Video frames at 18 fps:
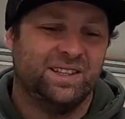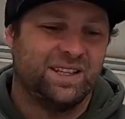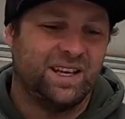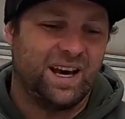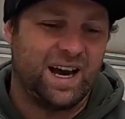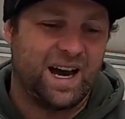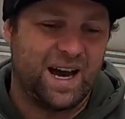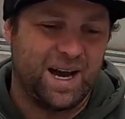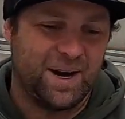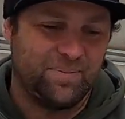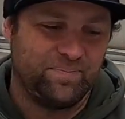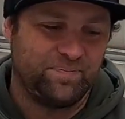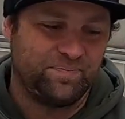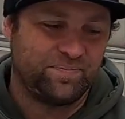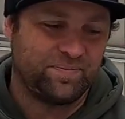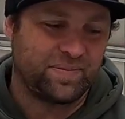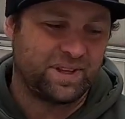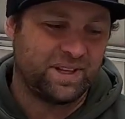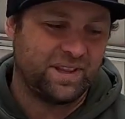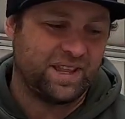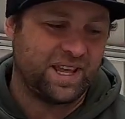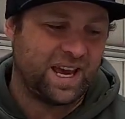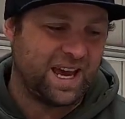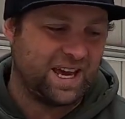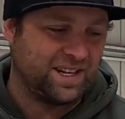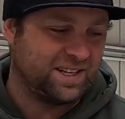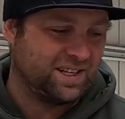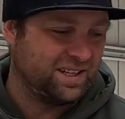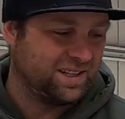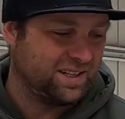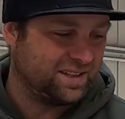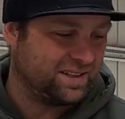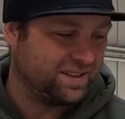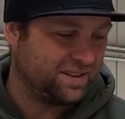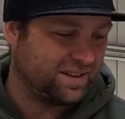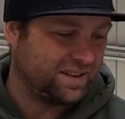am. Then
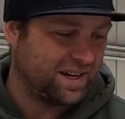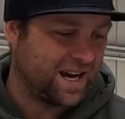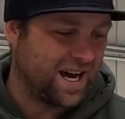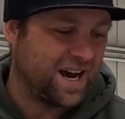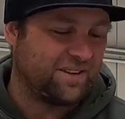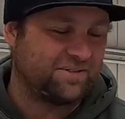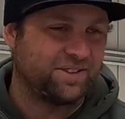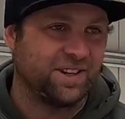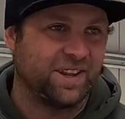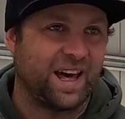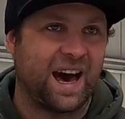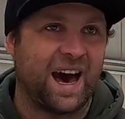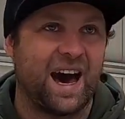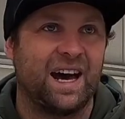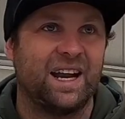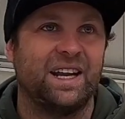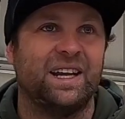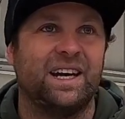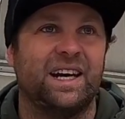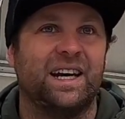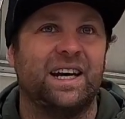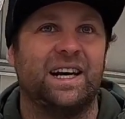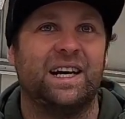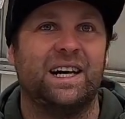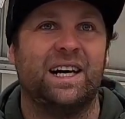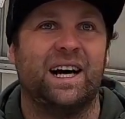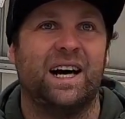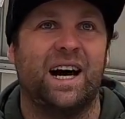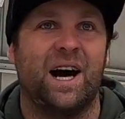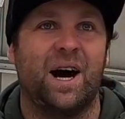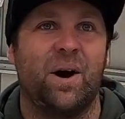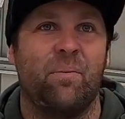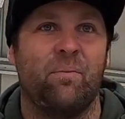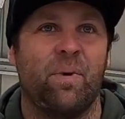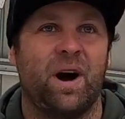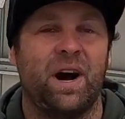after that,
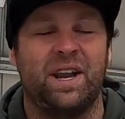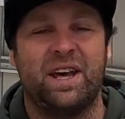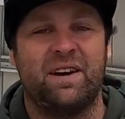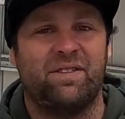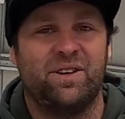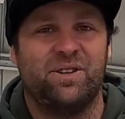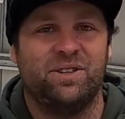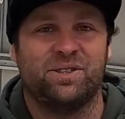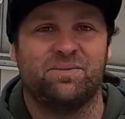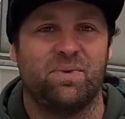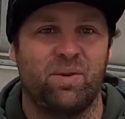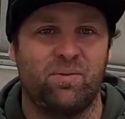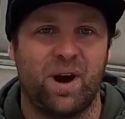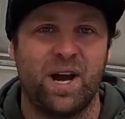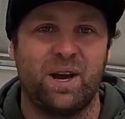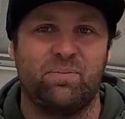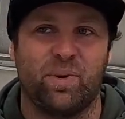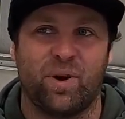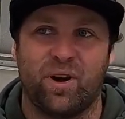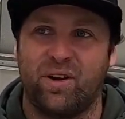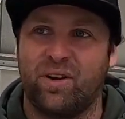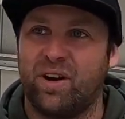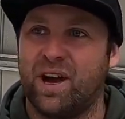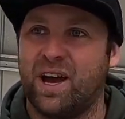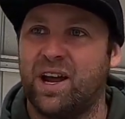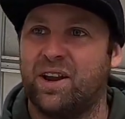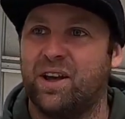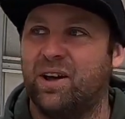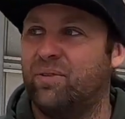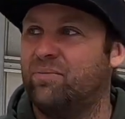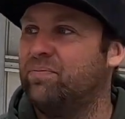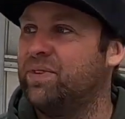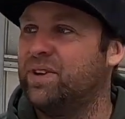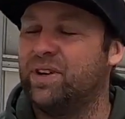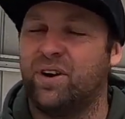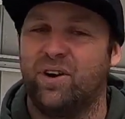I never used my wake boat. I had
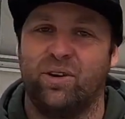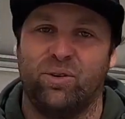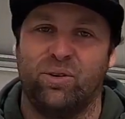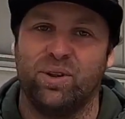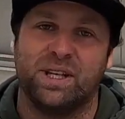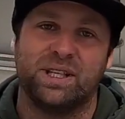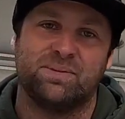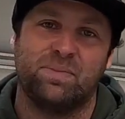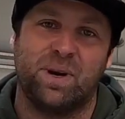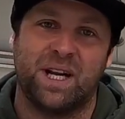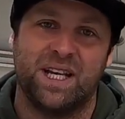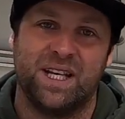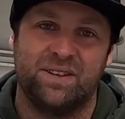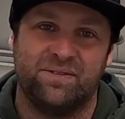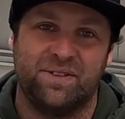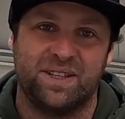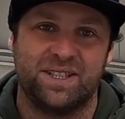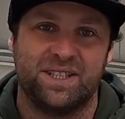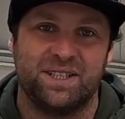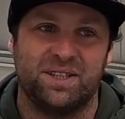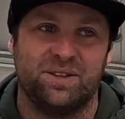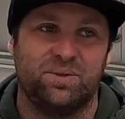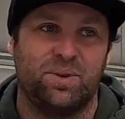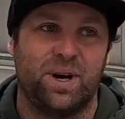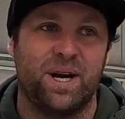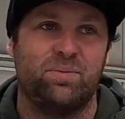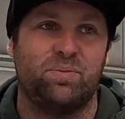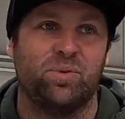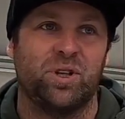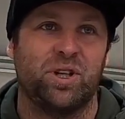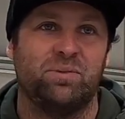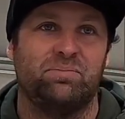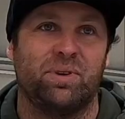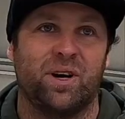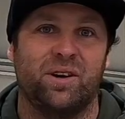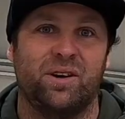all this money invested in a
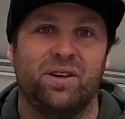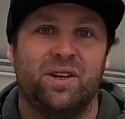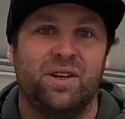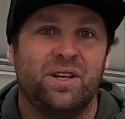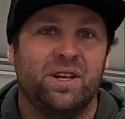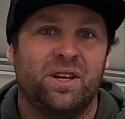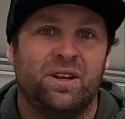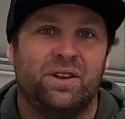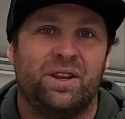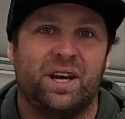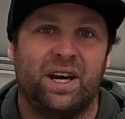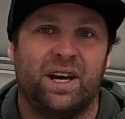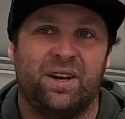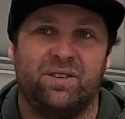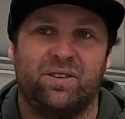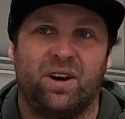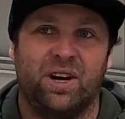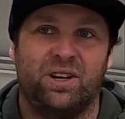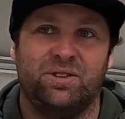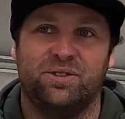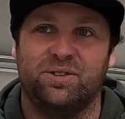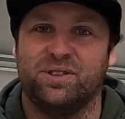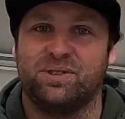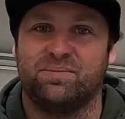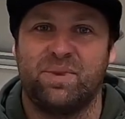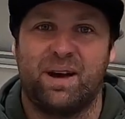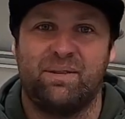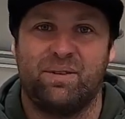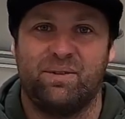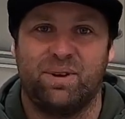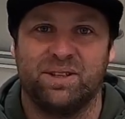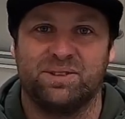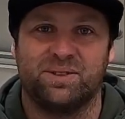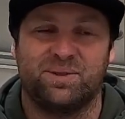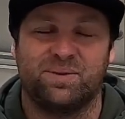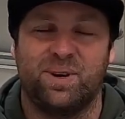wakeboarding boat that I used maybe
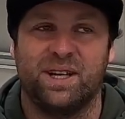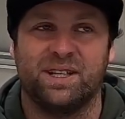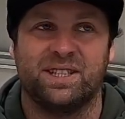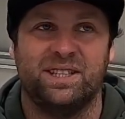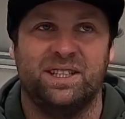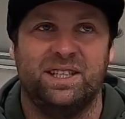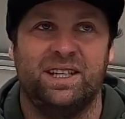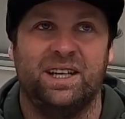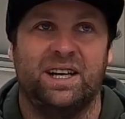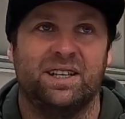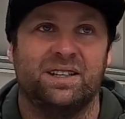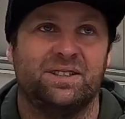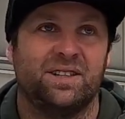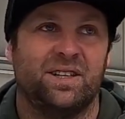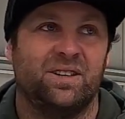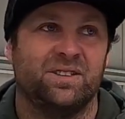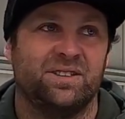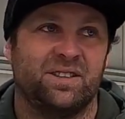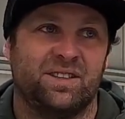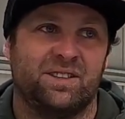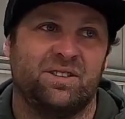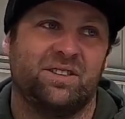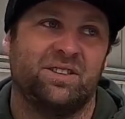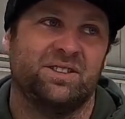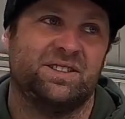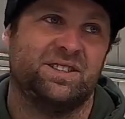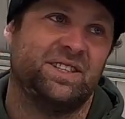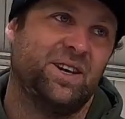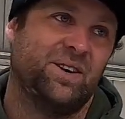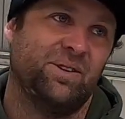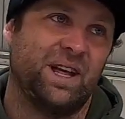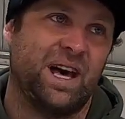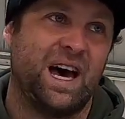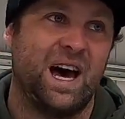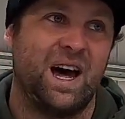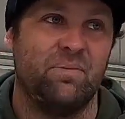once or twice a year. So I was like, I'm going to
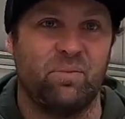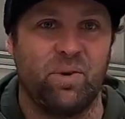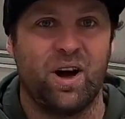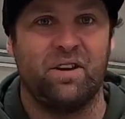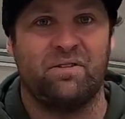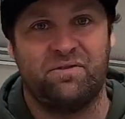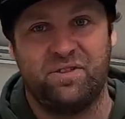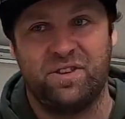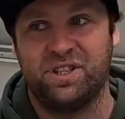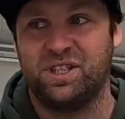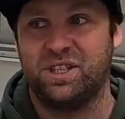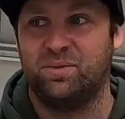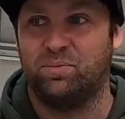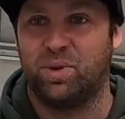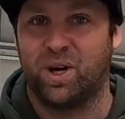sell that, buy a fishing